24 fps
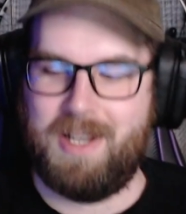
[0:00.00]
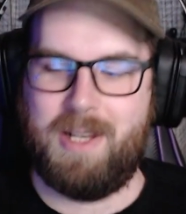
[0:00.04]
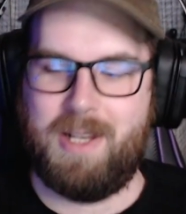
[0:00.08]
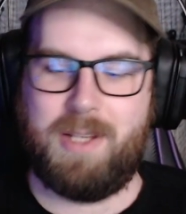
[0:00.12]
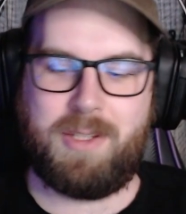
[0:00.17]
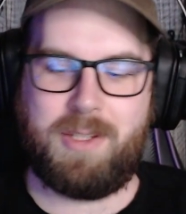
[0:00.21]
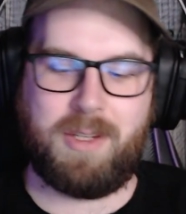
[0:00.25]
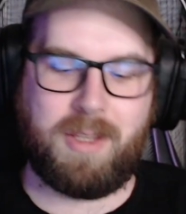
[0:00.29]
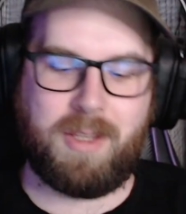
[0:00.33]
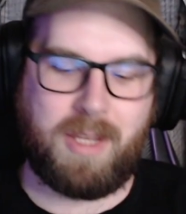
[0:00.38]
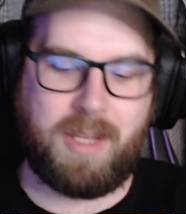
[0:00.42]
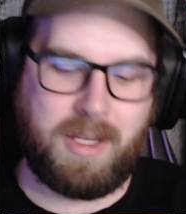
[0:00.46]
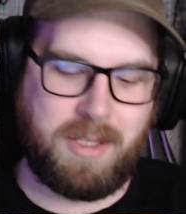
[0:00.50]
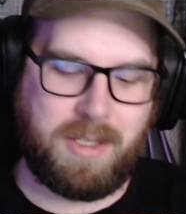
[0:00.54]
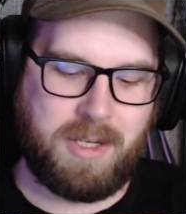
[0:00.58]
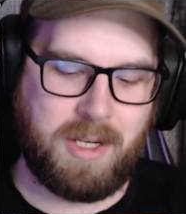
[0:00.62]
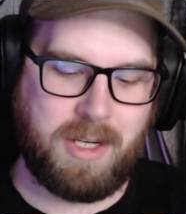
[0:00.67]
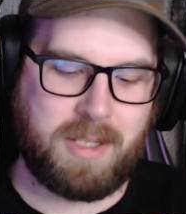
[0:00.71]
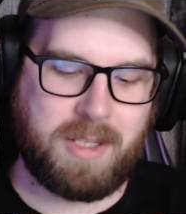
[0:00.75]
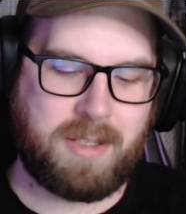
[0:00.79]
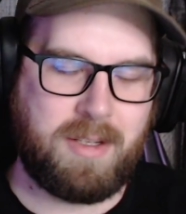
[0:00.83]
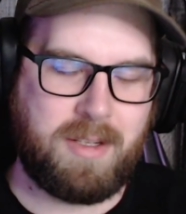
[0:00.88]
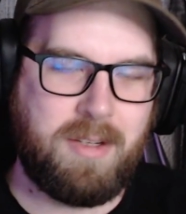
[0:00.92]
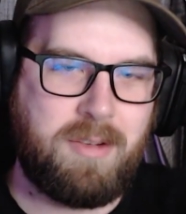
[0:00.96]
So they
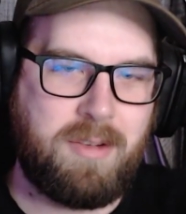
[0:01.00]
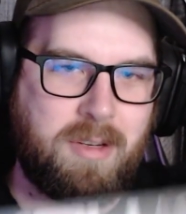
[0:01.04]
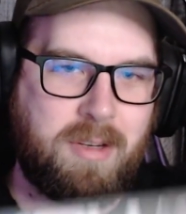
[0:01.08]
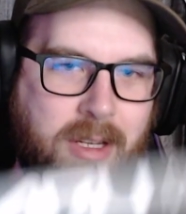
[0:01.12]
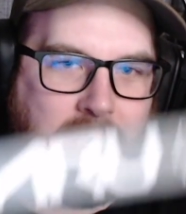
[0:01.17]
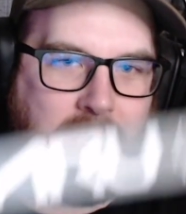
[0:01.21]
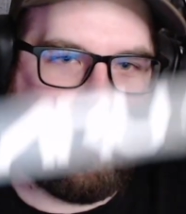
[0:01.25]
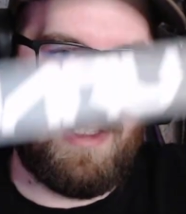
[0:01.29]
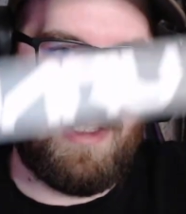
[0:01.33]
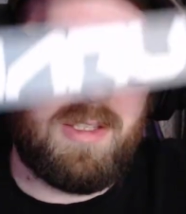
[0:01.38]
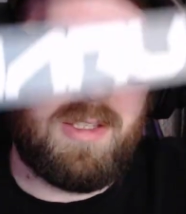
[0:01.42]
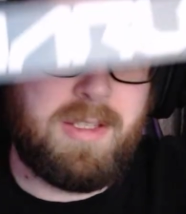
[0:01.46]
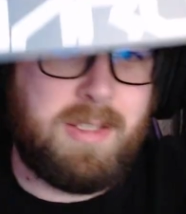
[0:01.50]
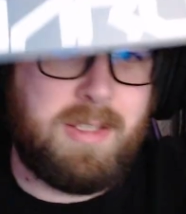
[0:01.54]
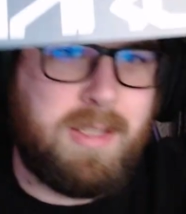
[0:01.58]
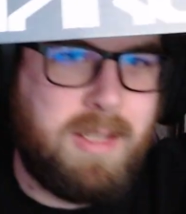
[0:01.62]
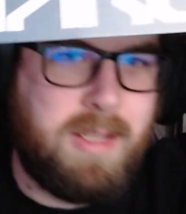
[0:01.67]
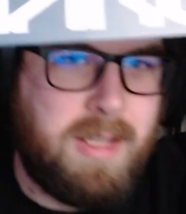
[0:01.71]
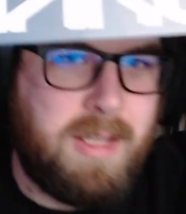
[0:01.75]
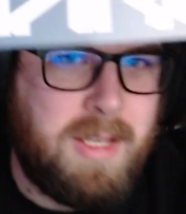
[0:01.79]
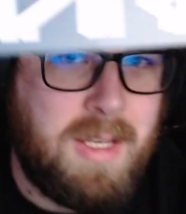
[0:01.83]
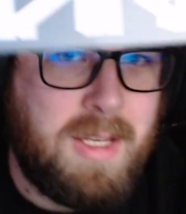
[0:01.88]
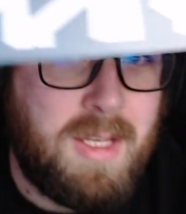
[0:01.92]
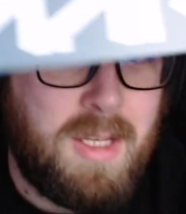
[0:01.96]
just introduced
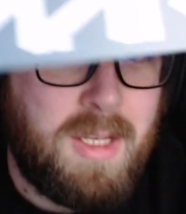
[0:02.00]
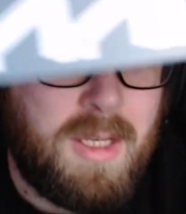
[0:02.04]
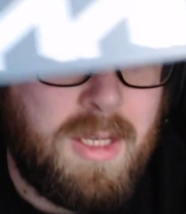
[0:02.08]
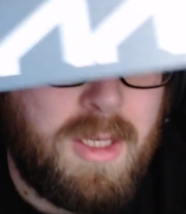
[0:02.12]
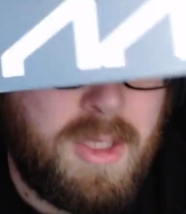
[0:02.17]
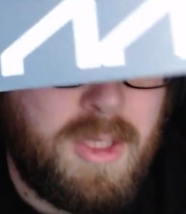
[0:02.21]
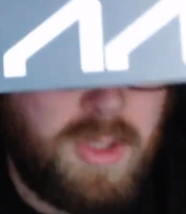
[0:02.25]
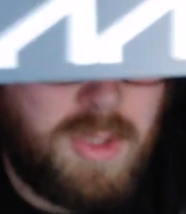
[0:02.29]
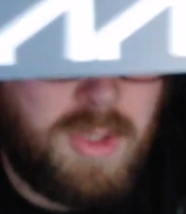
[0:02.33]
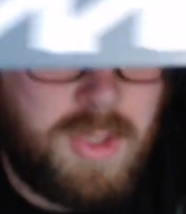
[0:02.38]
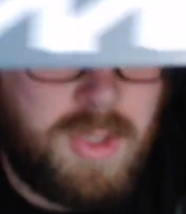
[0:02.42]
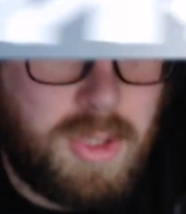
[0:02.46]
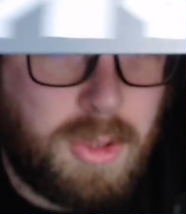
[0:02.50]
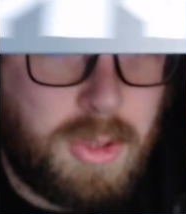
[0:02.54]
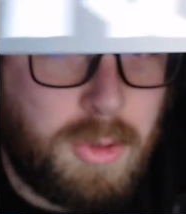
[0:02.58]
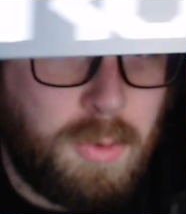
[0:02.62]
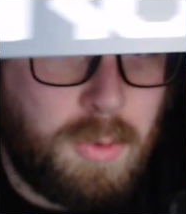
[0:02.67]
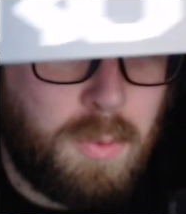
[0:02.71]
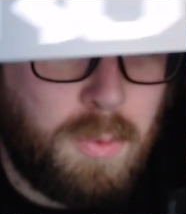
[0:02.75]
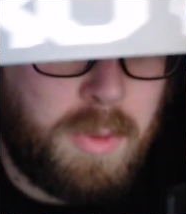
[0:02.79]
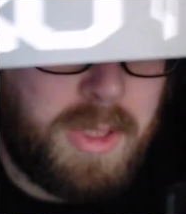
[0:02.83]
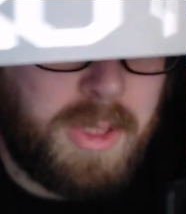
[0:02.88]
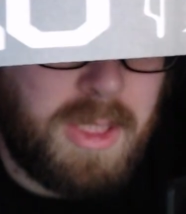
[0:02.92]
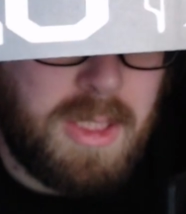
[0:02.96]

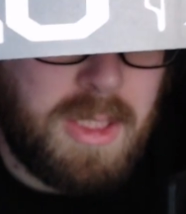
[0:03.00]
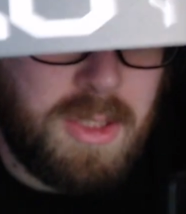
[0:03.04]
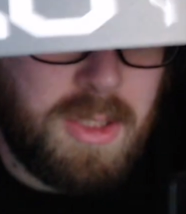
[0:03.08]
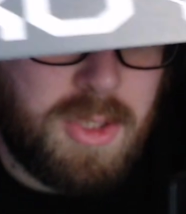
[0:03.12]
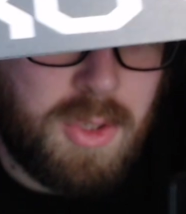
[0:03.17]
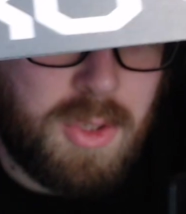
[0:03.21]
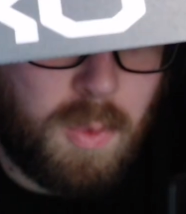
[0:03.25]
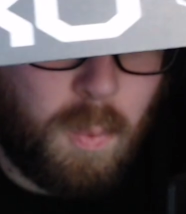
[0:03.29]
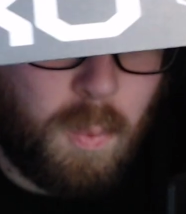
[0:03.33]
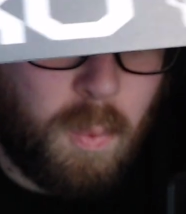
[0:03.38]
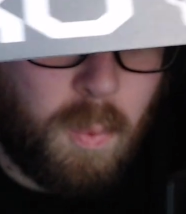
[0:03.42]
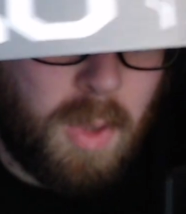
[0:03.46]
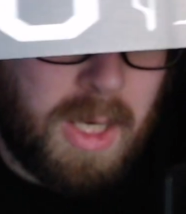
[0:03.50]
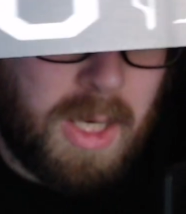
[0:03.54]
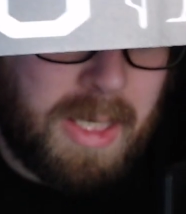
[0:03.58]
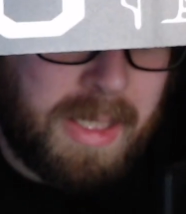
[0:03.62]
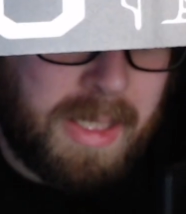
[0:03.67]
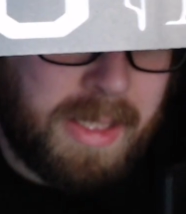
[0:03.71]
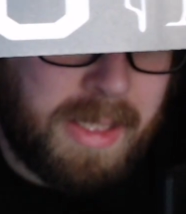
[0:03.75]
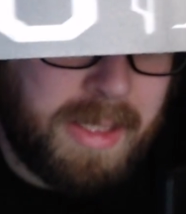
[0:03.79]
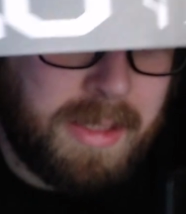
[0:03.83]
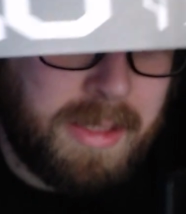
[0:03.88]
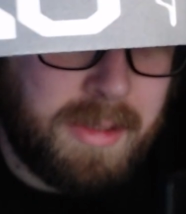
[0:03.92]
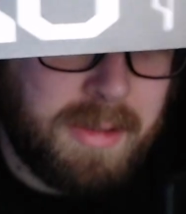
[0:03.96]
2-inch
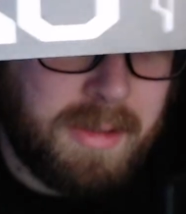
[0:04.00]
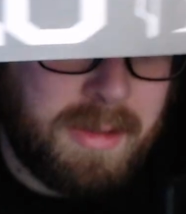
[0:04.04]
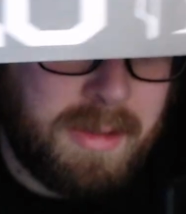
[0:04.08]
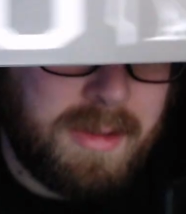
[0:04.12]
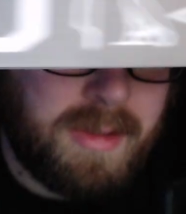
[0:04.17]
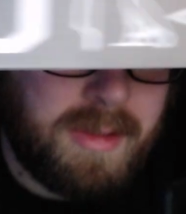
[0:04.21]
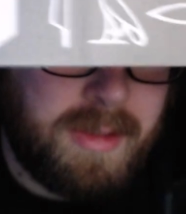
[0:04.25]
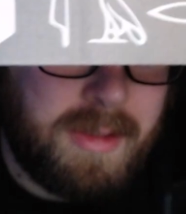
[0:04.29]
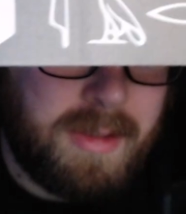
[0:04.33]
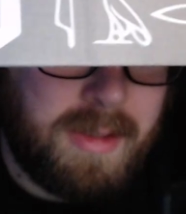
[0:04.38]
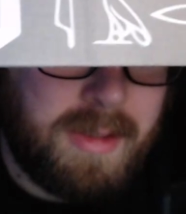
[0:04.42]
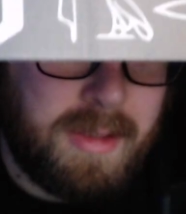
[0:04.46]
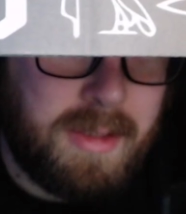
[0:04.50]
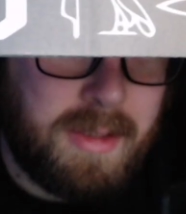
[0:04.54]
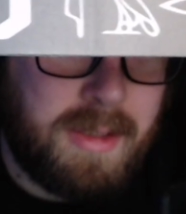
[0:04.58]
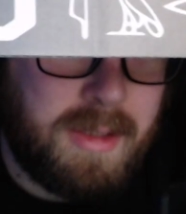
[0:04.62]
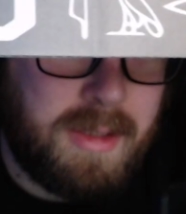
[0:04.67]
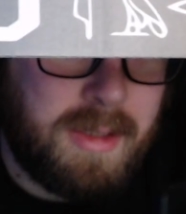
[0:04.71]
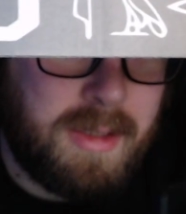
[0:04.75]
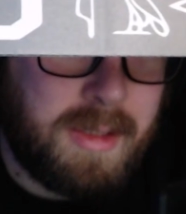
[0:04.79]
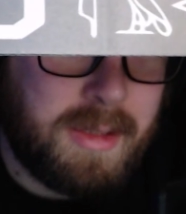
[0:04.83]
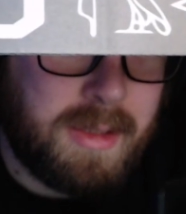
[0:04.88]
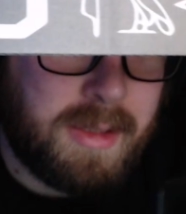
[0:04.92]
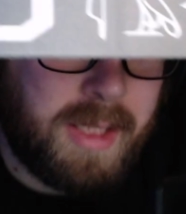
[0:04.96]
wide
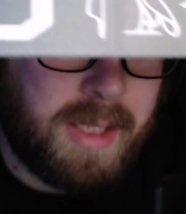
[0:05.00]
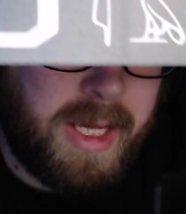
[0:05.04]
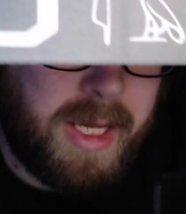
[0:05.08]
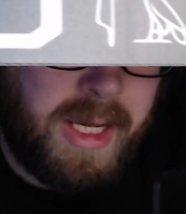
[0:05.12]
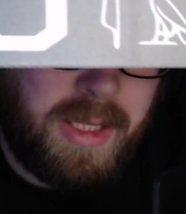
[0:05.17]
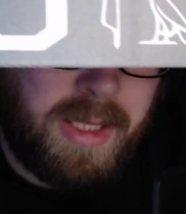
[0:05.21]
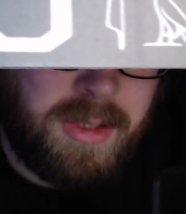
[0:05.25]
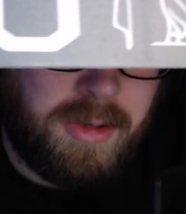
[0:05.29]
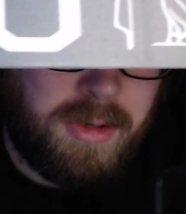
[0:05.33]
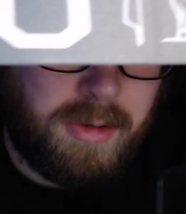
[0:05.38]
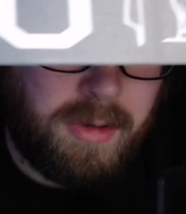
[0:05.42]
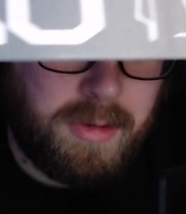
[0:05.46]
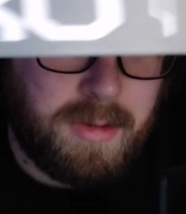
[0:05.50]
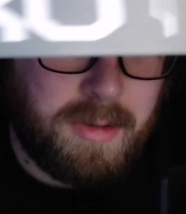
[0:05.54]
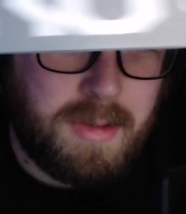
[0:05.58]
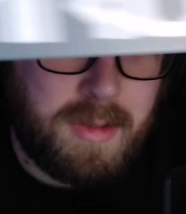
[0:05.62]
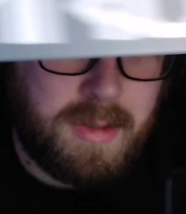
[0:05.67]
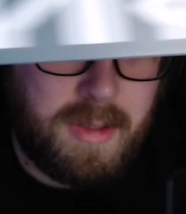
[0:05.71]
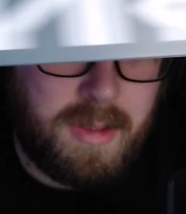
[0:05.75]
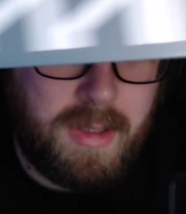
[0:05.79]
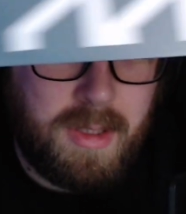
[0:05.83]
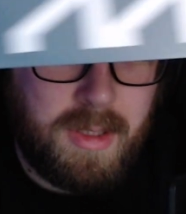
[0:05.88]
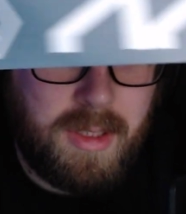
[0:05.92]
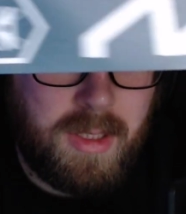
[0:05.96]
lanyards.